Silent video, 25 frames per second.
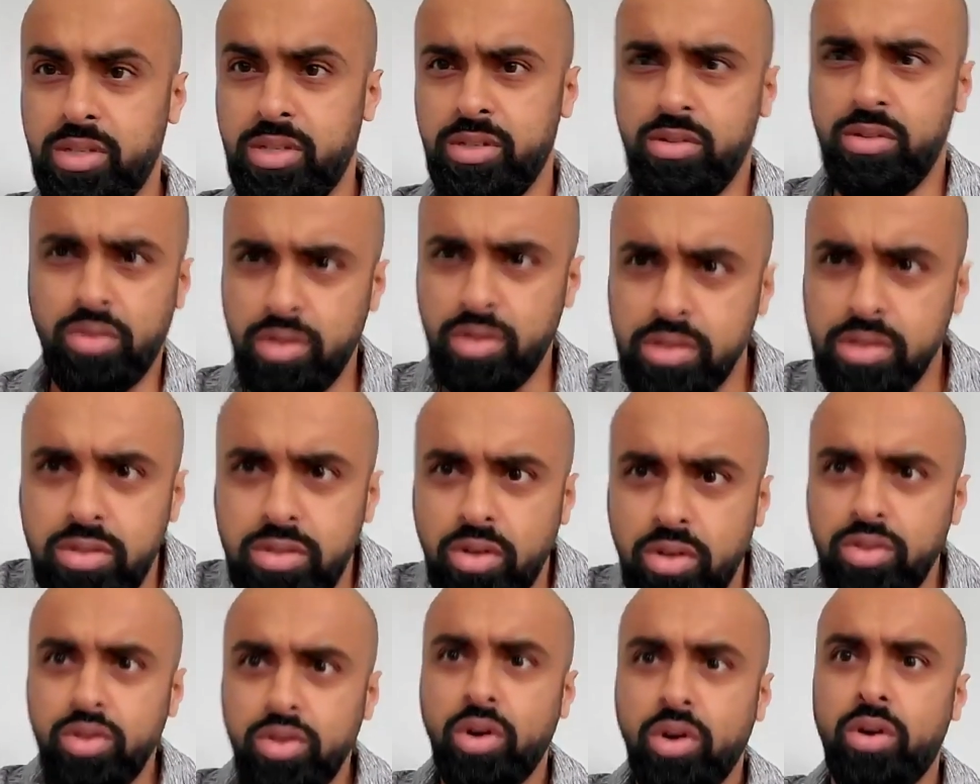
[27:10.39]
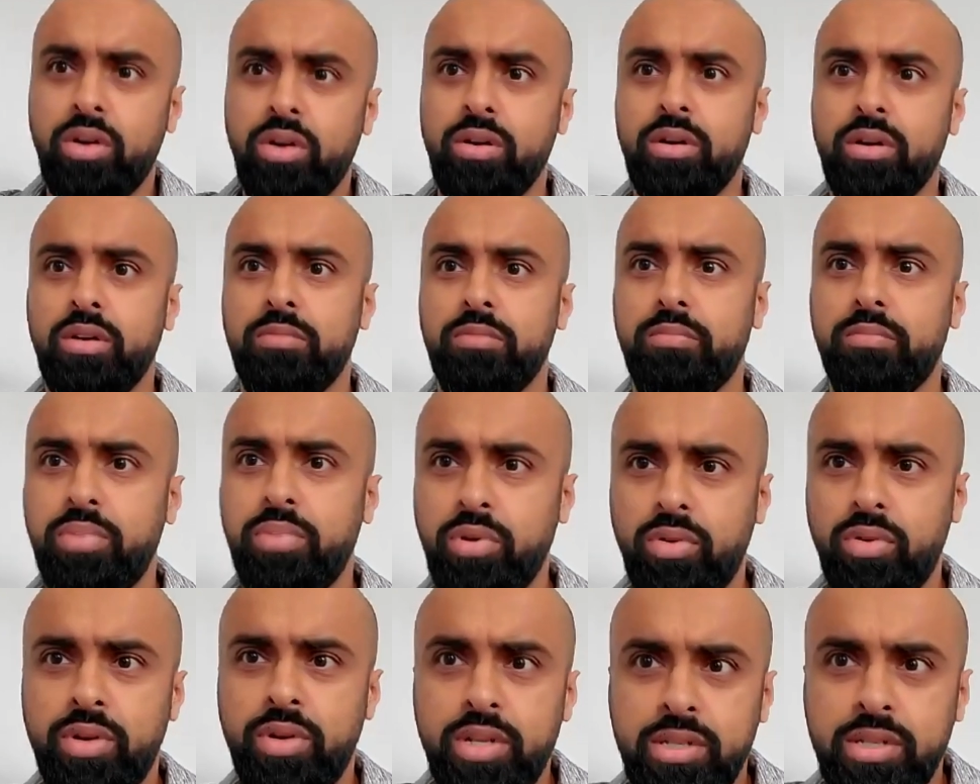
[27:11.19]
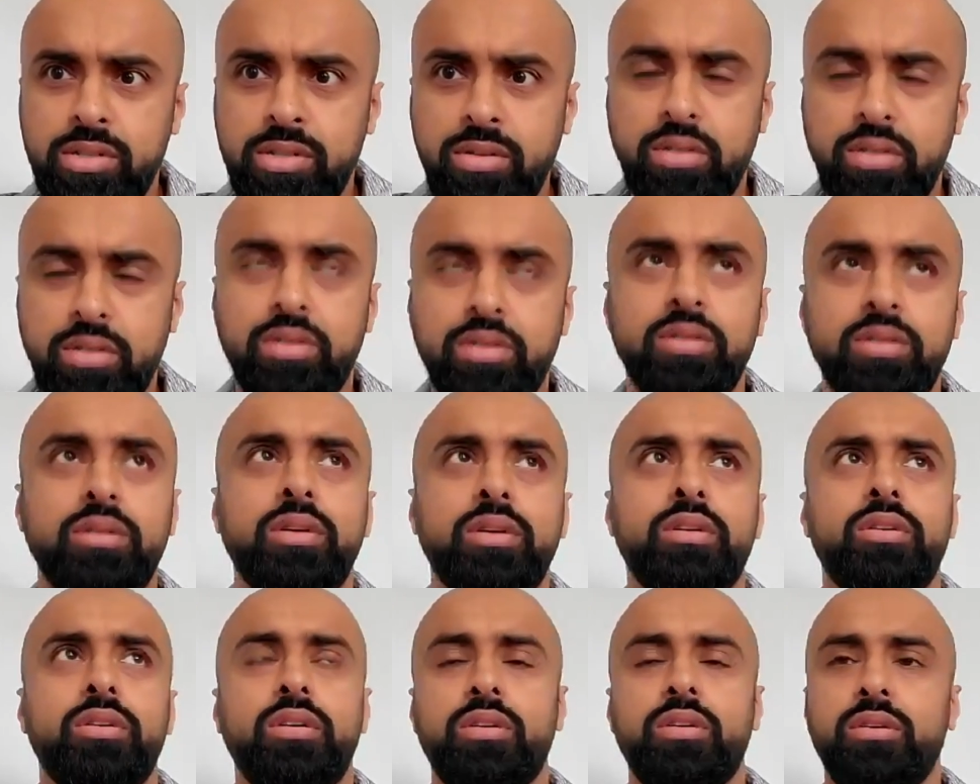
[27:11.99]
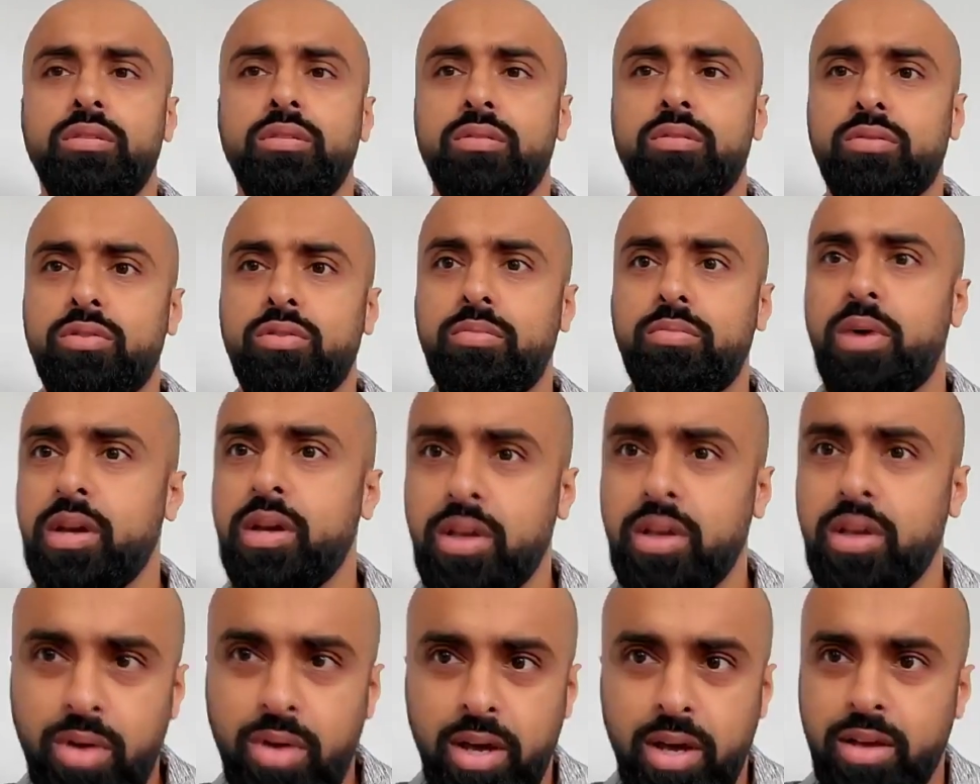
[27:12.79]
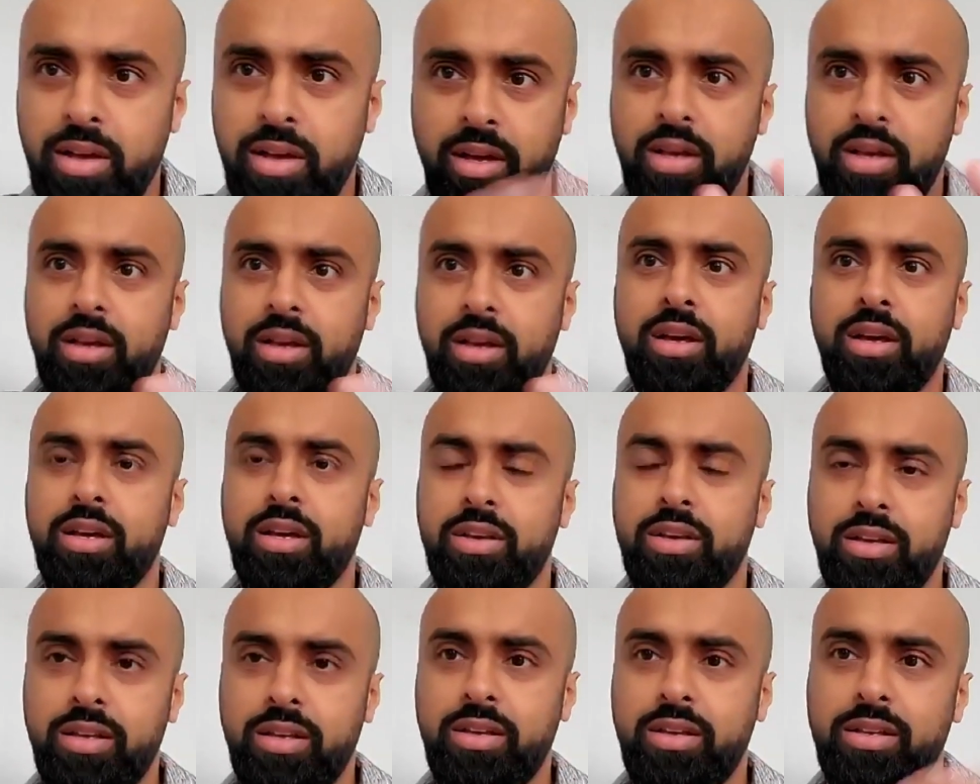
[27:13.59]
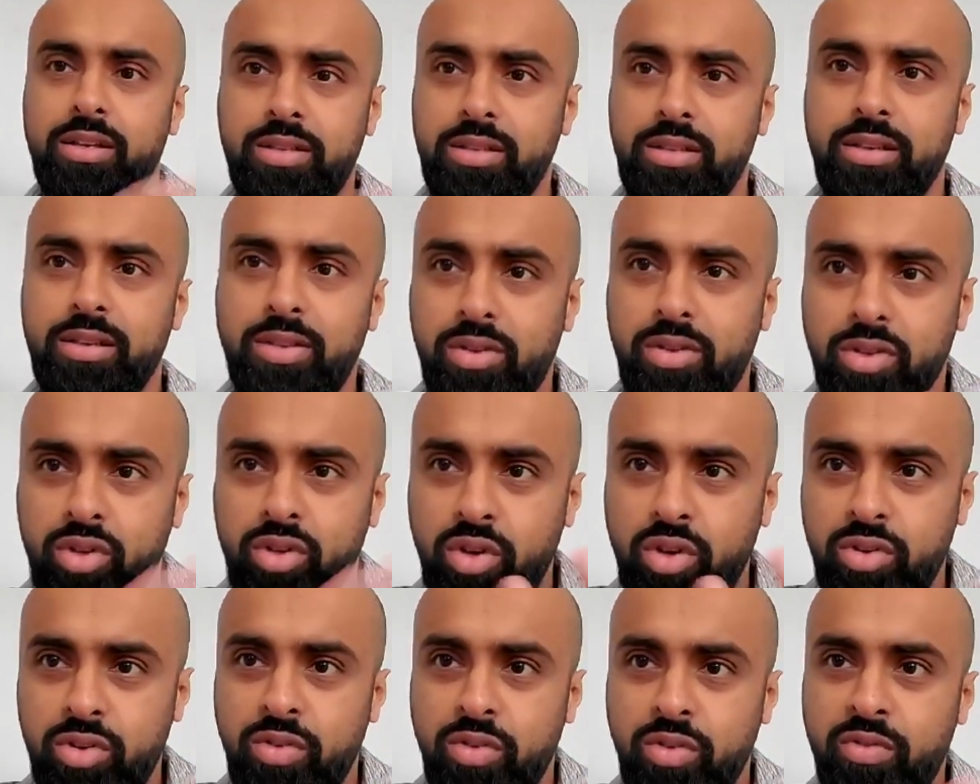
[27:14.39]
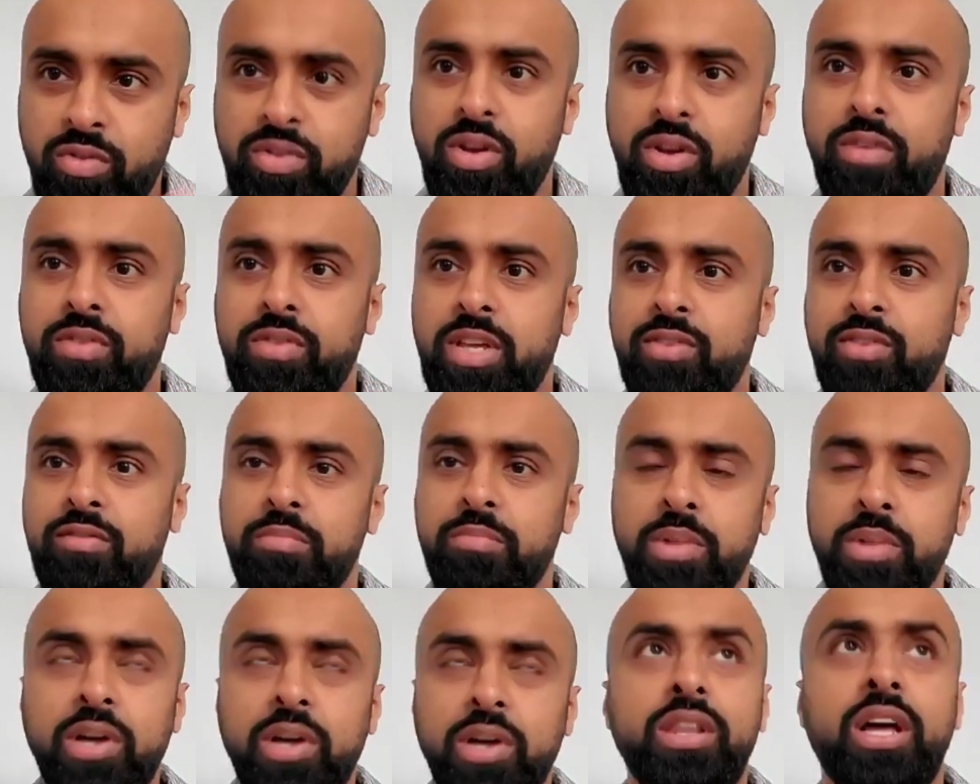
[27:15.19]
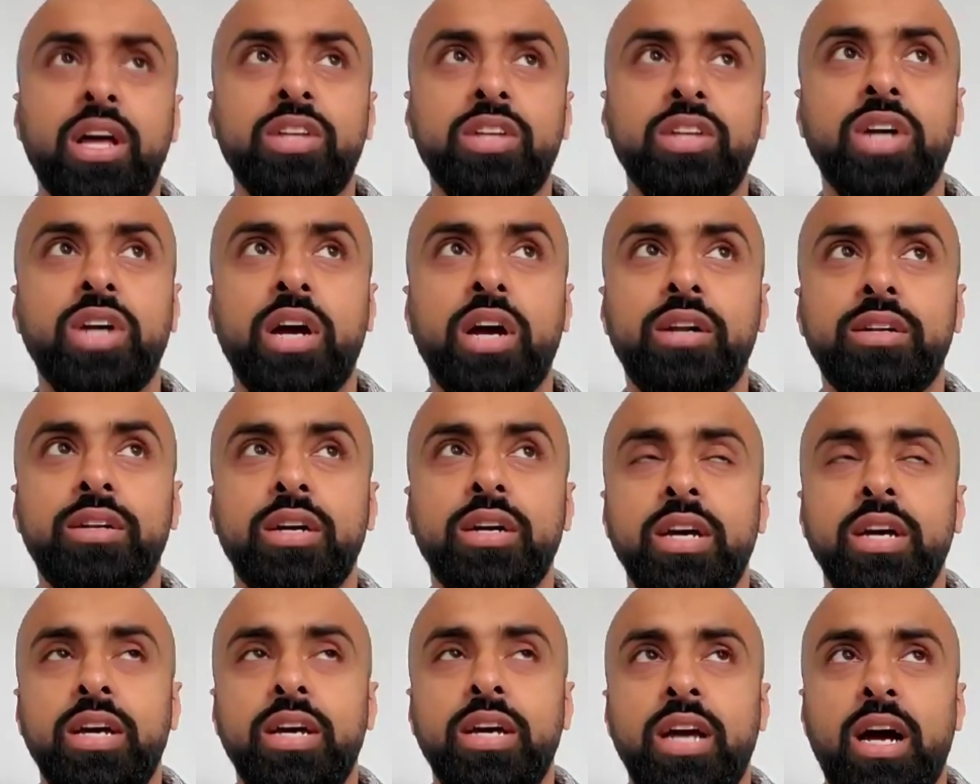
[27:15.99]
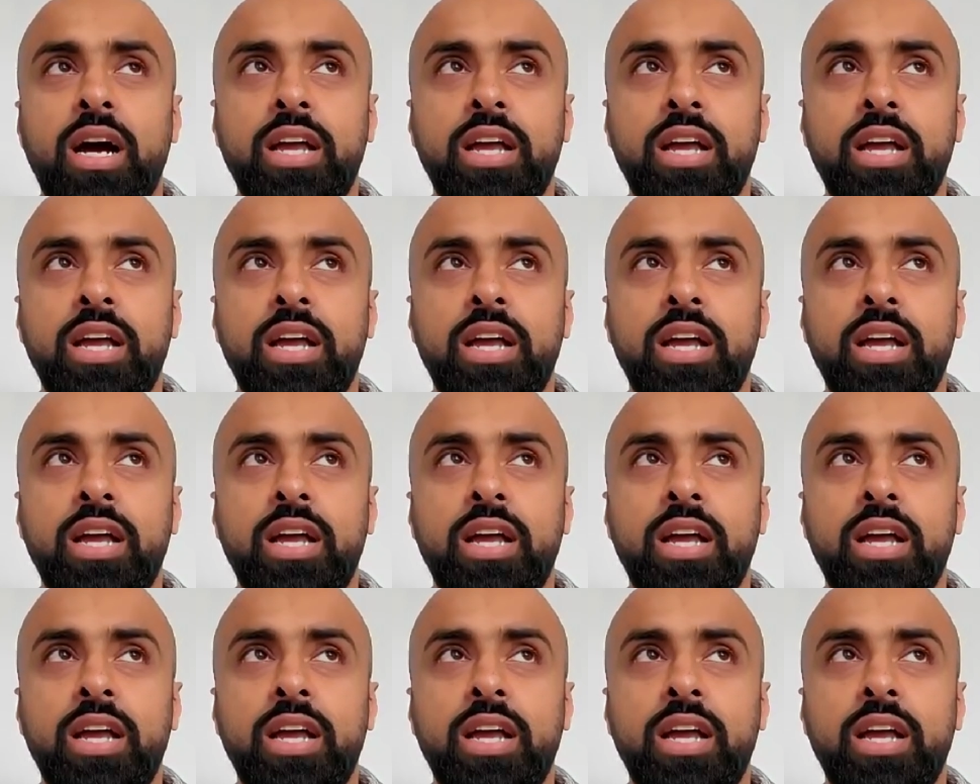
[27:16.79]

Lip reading: It's not your blood. It's not, come out your wife. You haven't given birth to that child.